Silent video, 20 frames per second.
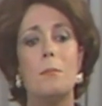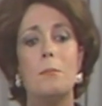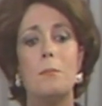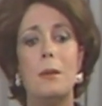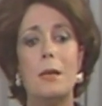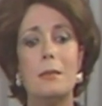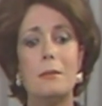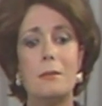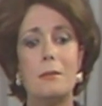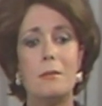
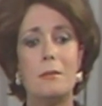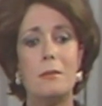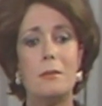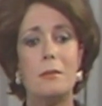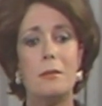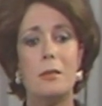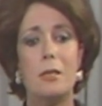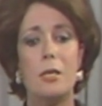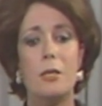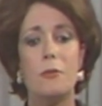But
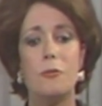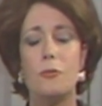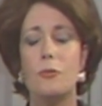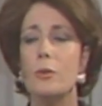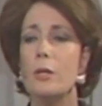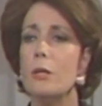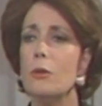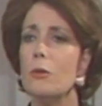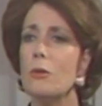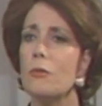if
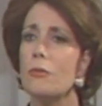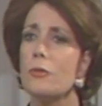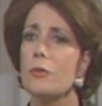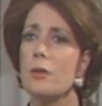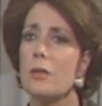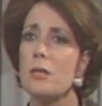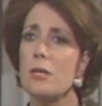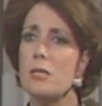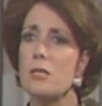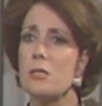we look for
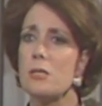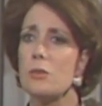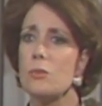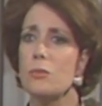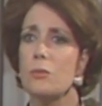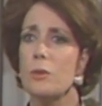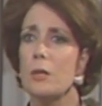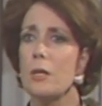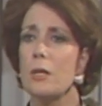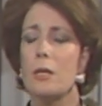this,
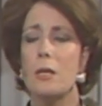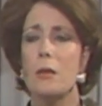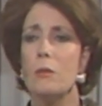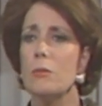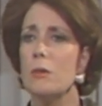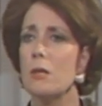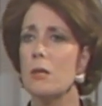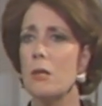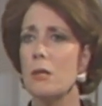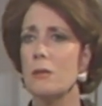he
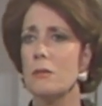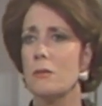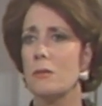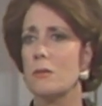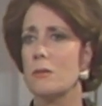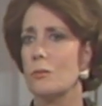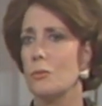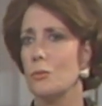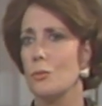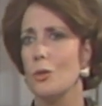will not
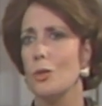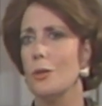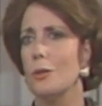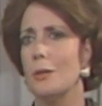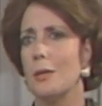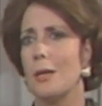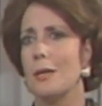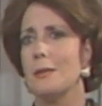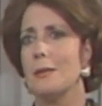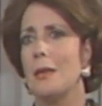
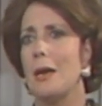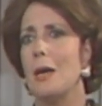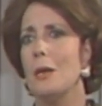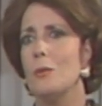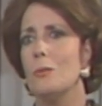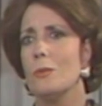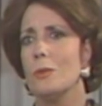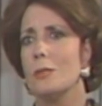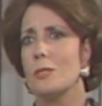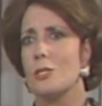work and
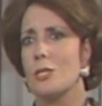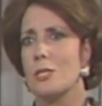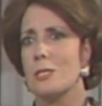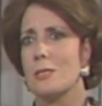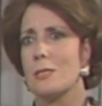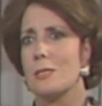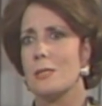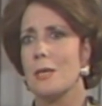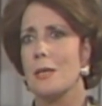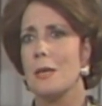I will
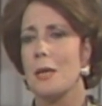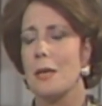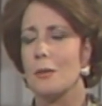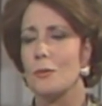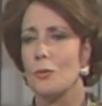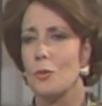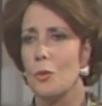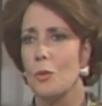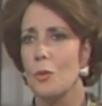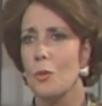just stay
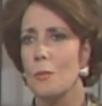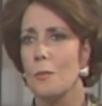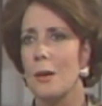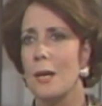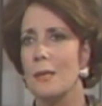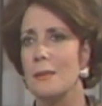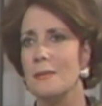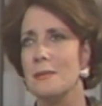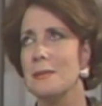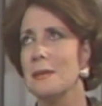at home.
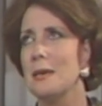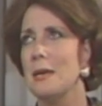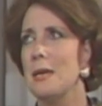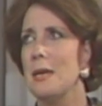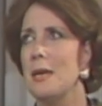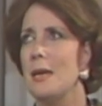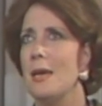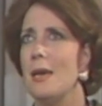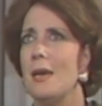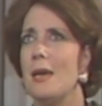And
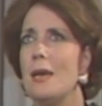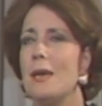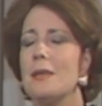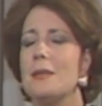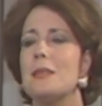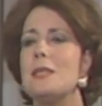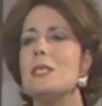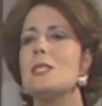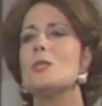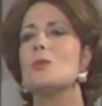
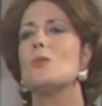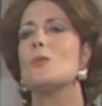this